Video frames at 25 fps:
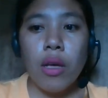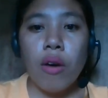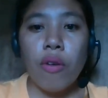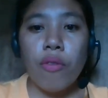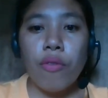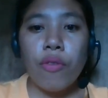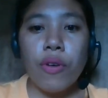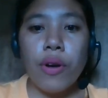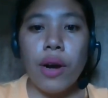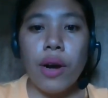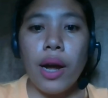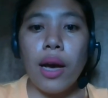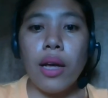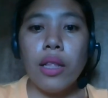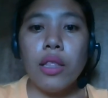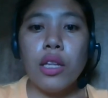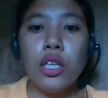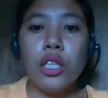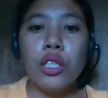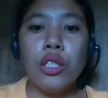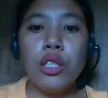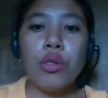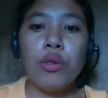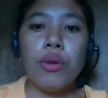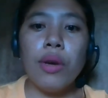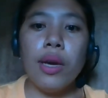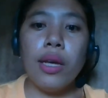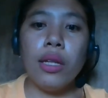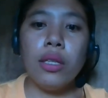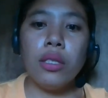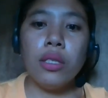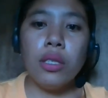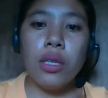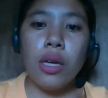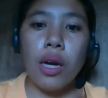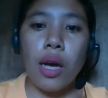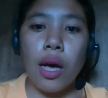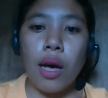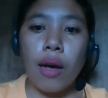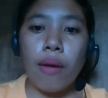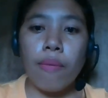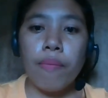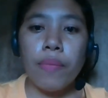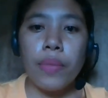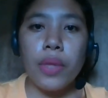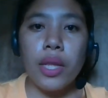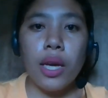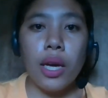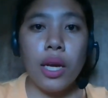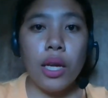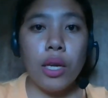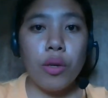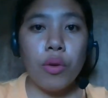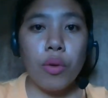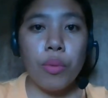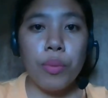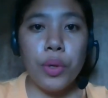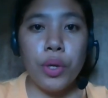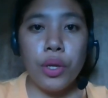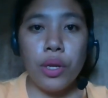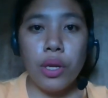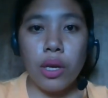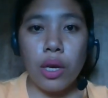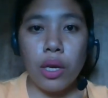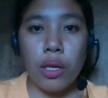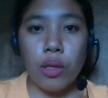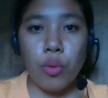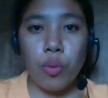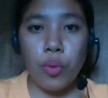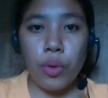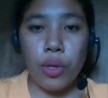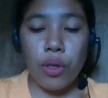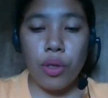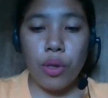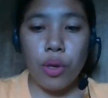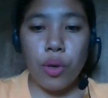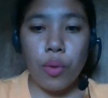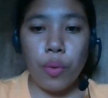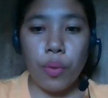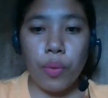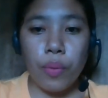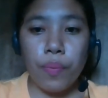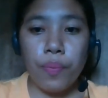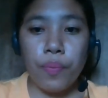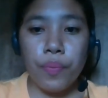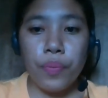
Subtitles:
for others to interact and communicate with you.